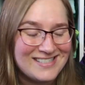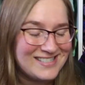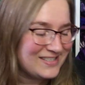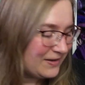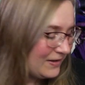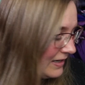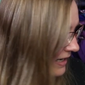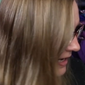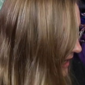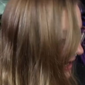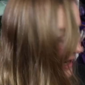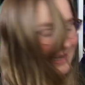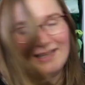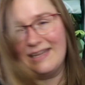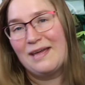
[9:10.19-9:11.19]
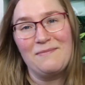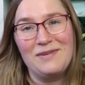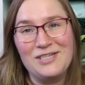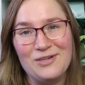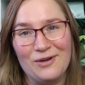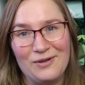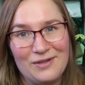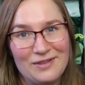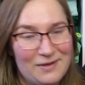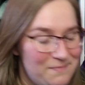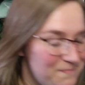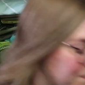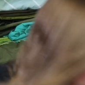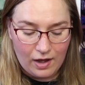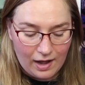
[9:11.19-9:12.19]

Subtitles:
So let me show you them.